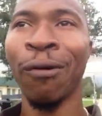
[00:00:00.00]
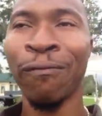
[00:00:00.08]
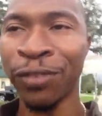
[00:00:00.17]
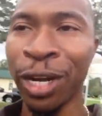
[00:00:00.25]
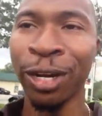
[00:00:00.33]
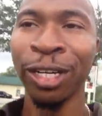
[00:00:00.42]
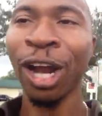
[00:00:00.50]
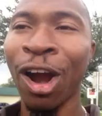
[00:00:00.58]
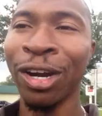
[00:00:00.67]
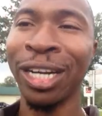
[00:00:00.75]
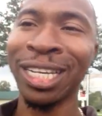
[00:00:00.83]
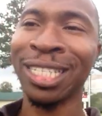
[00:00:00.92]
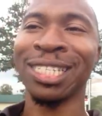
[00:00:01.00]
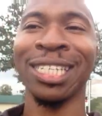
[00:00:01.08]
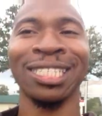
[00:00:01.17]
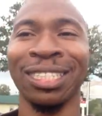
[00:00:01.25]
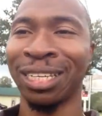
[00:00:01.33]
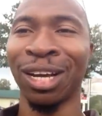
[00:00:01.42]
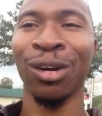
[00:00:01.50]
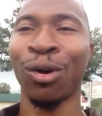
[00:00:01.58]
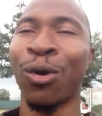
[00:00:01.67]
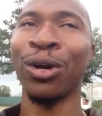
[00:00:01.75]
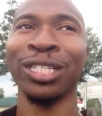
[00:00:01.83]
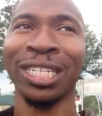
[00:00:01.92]
fear darkness is, of
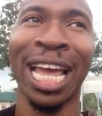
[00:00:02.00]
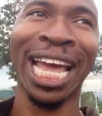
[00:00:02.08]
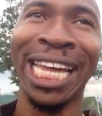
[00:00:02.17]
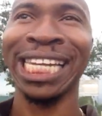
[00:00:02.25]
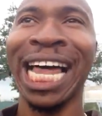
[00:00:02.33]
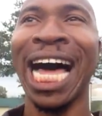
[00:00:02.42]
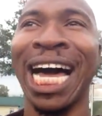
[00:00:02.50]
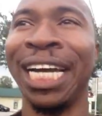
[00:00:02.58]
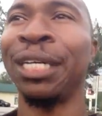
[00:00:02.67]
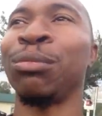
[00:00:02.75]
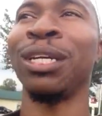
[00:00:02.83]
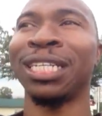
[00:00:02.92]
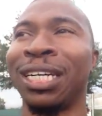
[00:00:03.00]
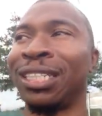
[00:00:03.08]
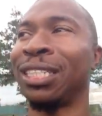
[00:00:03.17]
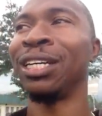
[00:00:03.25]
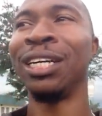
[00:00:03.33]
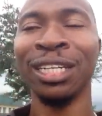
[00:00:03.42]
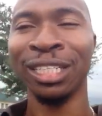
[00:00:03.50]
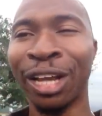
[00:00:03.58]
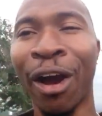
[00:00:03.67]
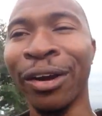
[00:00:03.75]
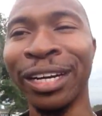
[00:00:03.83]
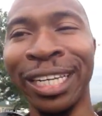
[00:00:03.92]
course, a lie, because
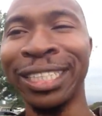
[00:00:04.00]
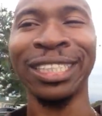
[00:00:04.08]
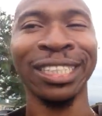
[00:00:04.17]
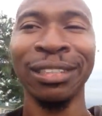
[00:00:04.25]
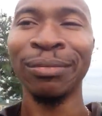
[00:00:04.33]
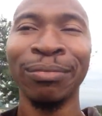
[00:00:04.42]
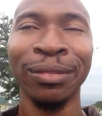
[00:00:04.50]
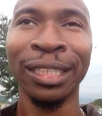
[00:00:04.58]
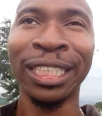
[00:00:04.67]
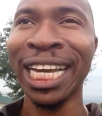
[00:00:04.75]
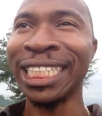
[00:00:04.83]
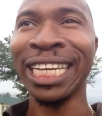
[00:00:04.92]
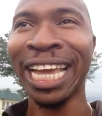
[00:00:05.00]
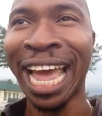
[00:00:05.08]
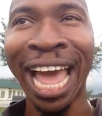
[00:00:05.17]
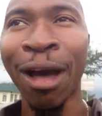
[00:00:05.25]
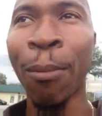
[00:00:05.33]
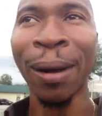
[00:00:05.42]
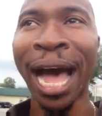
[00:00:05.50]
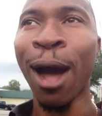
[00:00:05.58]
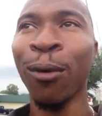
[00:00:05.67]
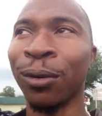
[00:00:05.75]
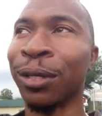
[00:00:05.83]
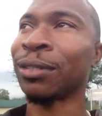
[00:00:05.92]
darkness doesn't have
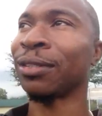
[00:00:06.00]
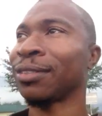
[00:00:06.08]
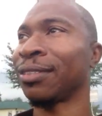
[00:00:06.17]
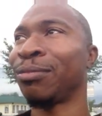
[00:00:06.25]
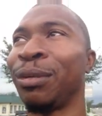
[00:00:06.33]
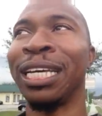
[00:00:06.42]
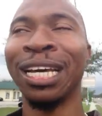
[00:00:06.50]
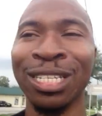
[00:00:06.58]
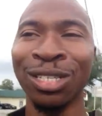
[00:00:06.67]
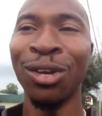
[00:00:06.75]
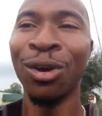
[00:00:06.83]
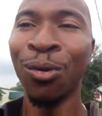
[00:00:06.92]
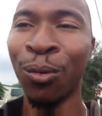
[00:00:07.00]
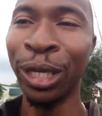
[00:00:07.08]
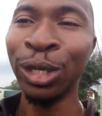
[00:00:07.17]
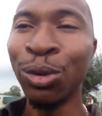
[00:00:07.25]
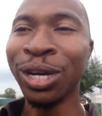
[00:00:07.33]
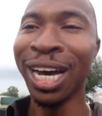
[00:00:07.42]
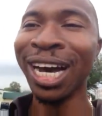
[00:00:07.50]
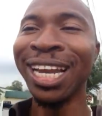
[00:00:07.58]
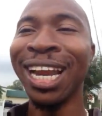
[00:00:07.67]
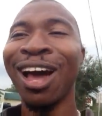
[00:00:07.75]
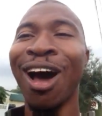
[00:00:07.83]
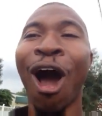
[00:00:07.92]
power. Because when you cut
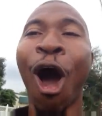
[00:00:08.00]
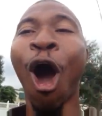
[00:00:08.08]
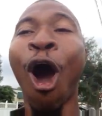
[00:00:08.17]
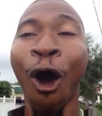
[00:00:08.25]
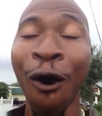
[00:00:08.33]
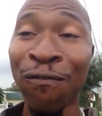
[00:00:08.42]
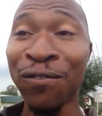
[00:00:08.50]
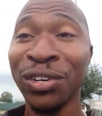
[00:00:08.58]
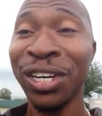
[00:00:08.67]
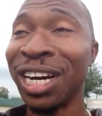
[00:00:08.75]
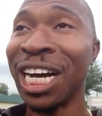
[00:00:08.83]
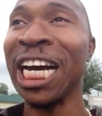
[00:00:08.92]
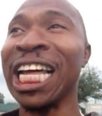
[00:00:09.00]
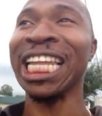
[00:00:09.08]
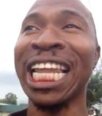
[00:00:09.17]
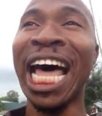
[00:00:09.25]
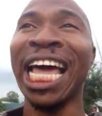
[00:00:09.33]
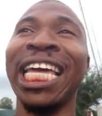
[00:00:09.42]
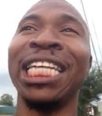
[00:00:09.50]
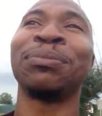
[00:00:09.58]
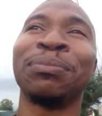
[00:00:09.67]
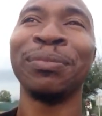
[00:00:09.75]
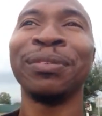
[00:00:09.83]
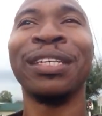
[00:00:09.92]
off a light,
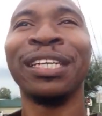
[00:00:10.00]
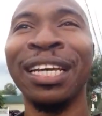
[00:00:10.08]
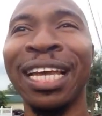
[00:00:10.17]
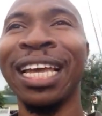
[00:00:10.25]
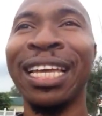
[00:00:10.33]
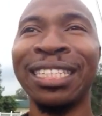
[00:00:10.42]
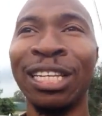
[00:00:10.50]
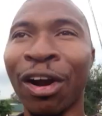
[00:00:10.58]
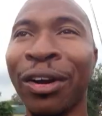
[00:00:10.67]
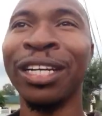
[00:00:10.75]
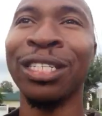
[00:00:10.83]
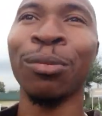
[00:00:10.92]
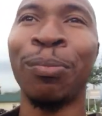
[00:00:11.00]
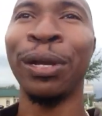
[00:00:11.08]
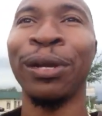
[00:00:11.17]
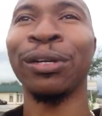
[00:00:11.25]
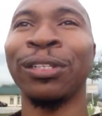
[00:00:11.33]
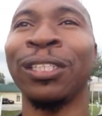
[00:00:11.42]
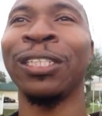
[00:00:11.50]
darkness appears,